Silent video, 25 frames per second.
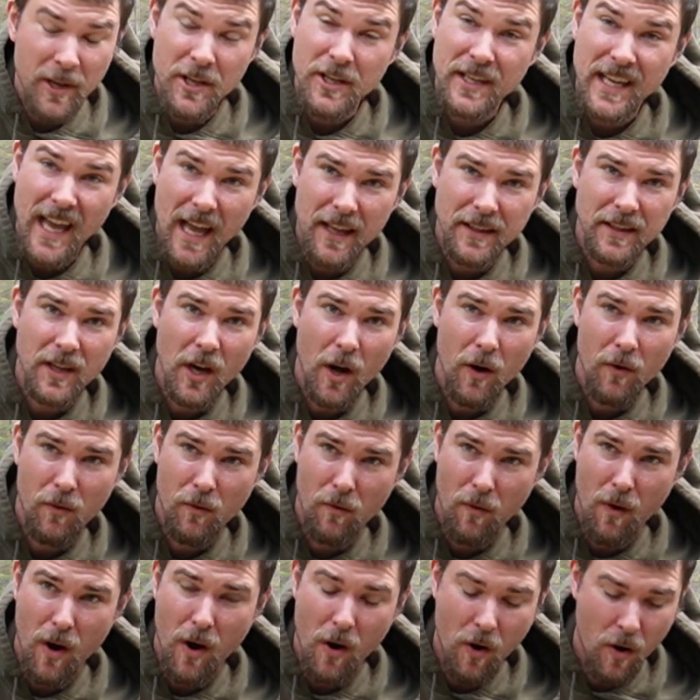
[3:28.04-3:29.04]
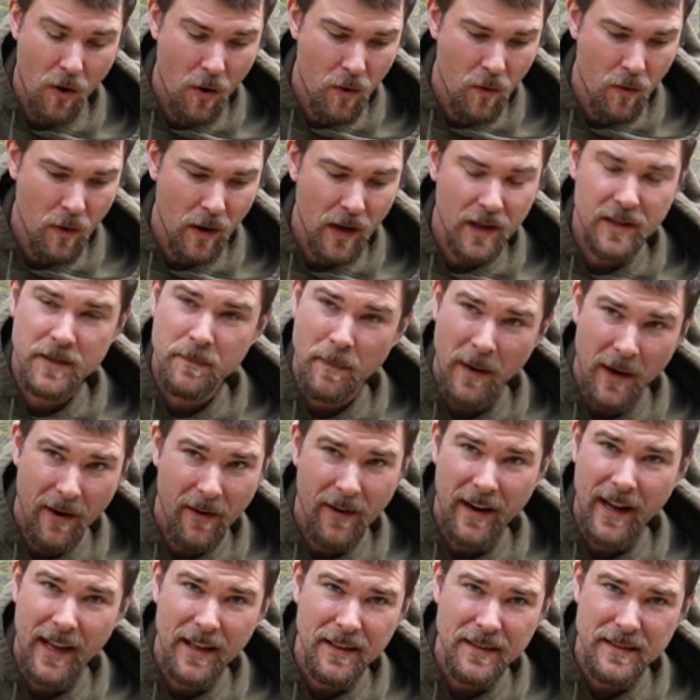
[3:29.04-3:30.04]
you can grow
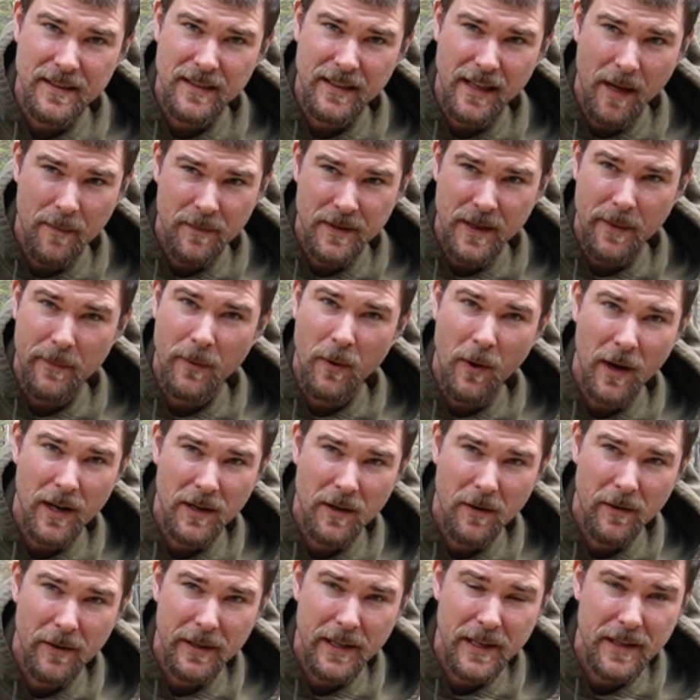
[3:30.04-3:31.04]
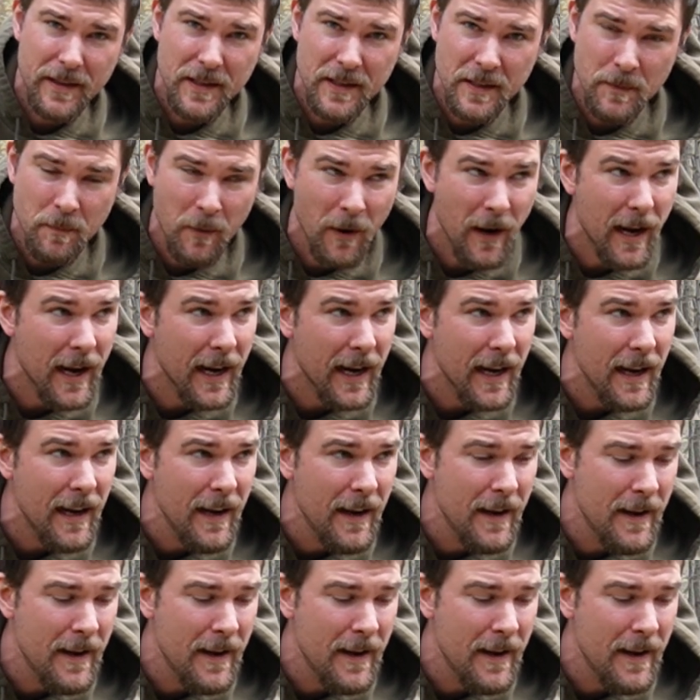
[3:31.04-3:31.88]
asparagus, comes up quite early in the spring.